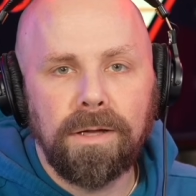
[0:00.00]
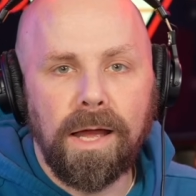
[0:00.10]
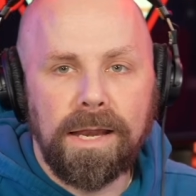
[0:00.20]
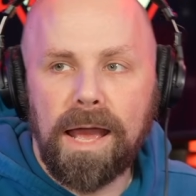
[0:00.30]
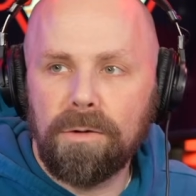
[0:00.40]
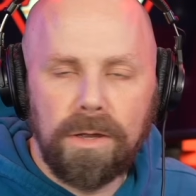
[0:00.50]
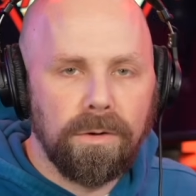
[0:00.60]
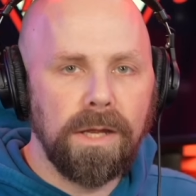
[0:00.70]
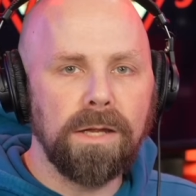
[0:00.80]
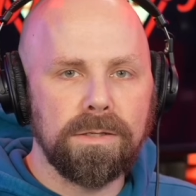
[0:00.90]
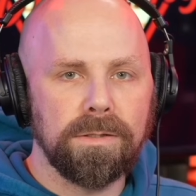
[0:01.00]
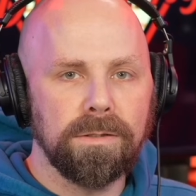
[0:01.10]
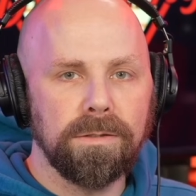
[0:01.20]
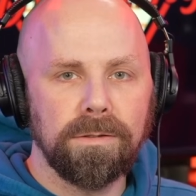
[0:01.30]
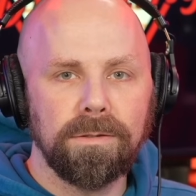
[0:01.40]
And now here he is,
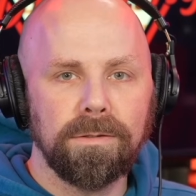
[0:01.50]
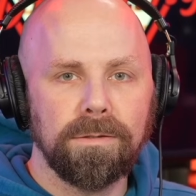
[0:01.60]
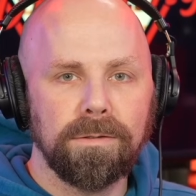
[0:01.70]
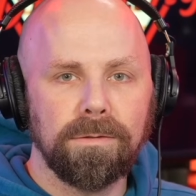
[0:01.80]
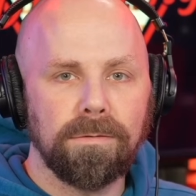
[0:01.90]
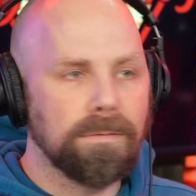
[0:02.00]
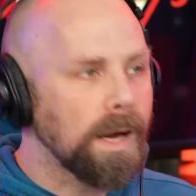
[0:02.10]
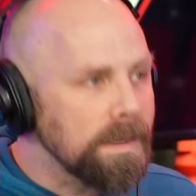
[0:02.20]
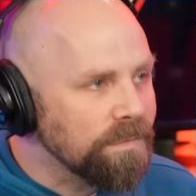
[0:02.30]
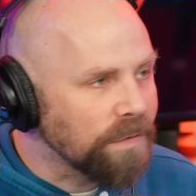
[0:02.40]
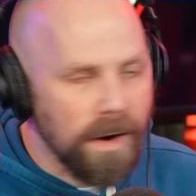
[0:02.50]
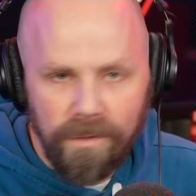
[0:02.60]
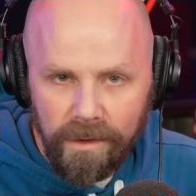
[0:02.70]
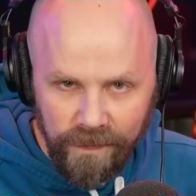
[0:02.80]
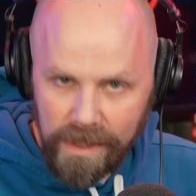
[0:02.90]
right in front of
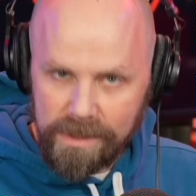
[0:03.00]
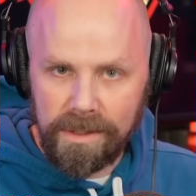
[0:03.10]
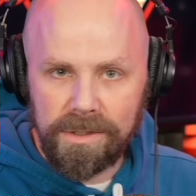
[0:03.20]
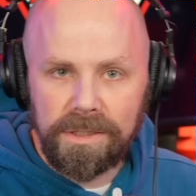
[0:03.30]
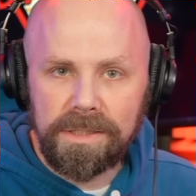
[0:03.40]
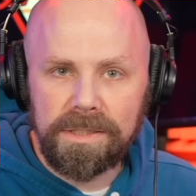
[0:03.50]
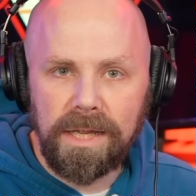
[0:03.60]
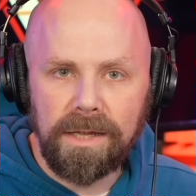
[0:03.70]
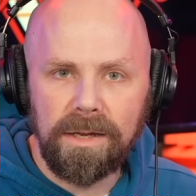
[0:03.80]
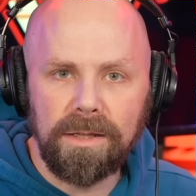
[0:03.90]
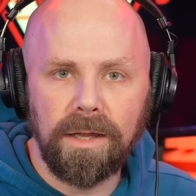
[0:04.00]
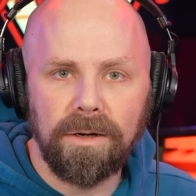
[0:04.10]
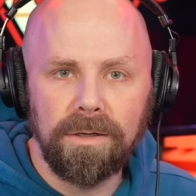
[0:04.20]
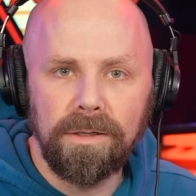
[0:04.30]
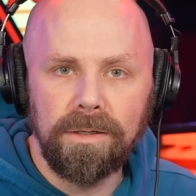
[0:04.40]
our faces, just standing
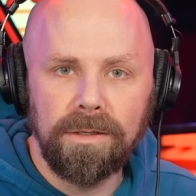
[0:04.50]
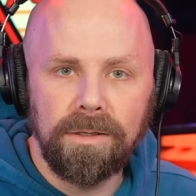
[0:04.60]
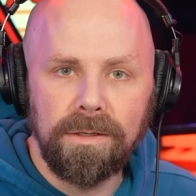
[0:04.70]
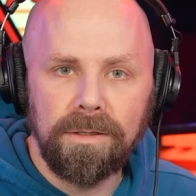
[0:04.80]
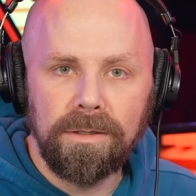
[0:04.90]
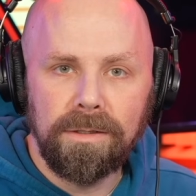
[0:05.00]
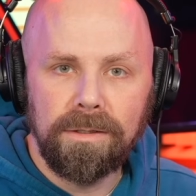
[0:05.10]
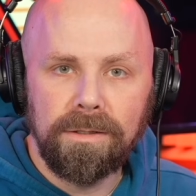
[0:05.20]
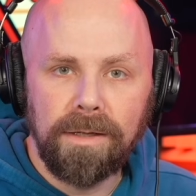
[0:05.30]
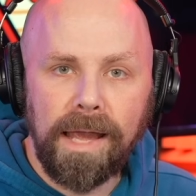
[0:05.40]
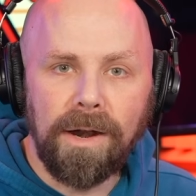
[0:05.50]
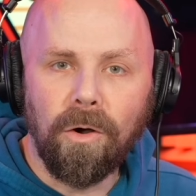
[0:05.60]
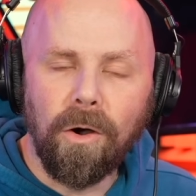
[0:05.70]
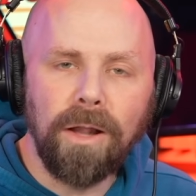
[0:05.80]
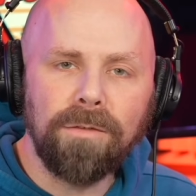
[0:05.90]
there. And
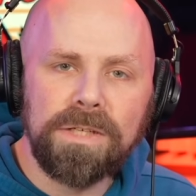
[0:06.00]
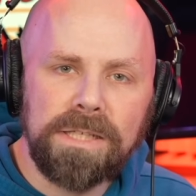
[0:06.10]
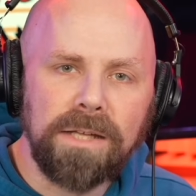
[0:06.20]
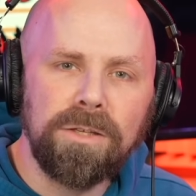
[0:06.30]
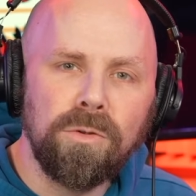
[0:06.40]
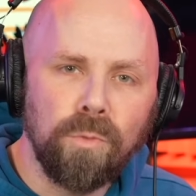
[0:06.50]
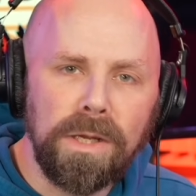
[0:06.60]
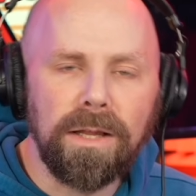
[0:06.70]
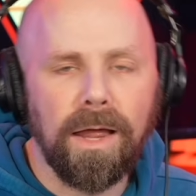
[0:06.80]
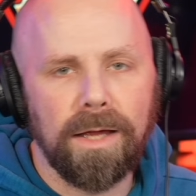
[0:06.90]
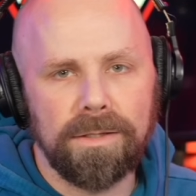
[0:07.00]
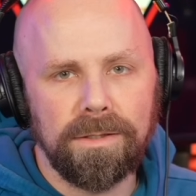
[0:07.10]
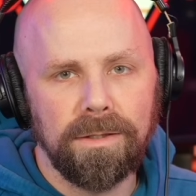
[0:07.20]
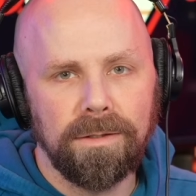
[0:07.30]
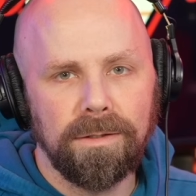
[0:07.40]
all of a sudden, you
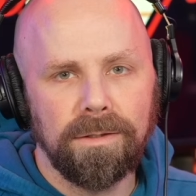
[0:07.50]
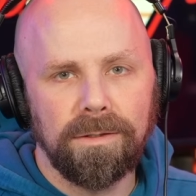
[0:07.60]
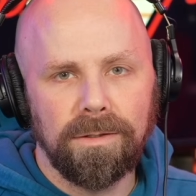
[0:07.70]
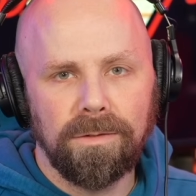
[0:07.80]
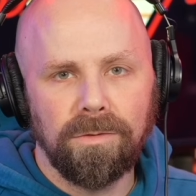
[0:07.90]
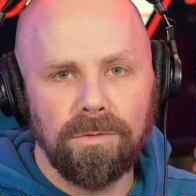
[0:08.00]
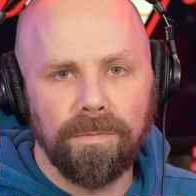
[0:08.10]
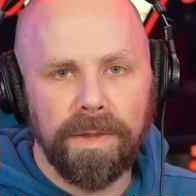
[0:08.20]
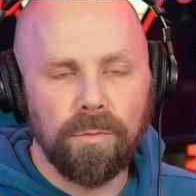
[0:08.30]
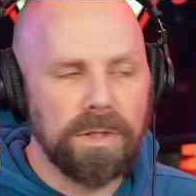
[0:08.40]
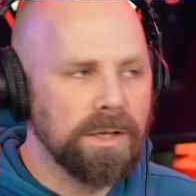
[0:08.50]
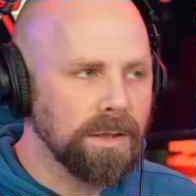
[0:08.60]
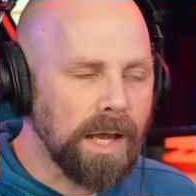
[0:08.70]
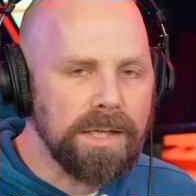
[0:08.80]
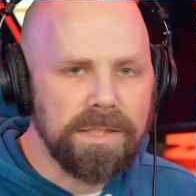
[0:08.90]
realize whether you
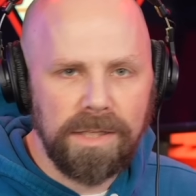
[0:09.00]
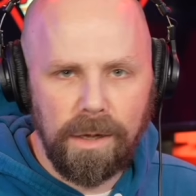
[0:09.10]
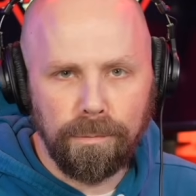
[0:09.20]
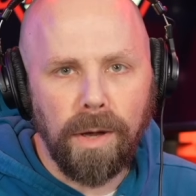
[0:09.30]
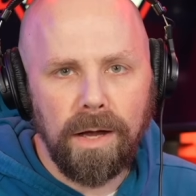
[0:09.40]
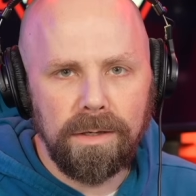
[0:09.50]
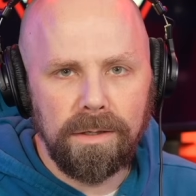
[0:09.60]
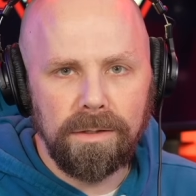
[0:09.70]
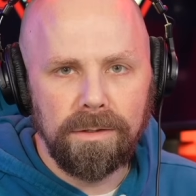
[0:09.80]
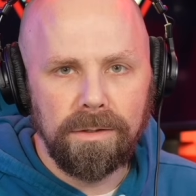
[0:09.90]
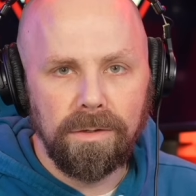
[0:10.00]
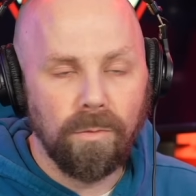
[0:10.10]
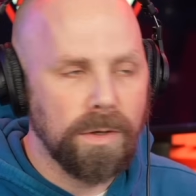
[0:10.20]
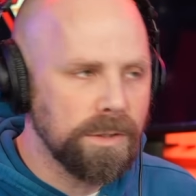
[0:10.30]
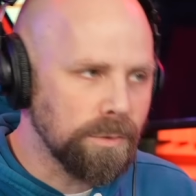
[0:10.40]
like CM Punk,
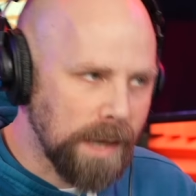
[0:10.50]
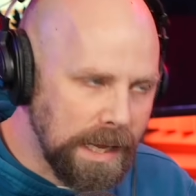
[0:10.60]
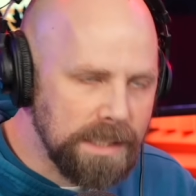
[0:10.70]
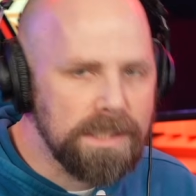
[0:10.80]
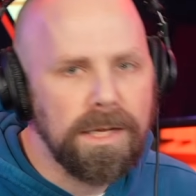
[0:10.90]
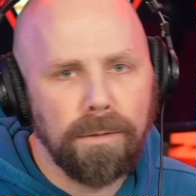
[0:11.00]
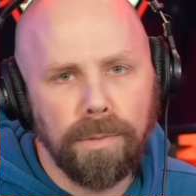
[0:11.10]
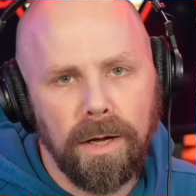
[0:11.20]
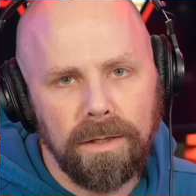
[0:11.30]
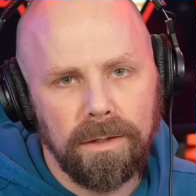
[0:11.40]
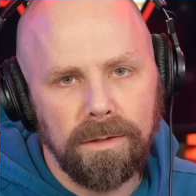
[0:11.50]
whether you hate CM Punk,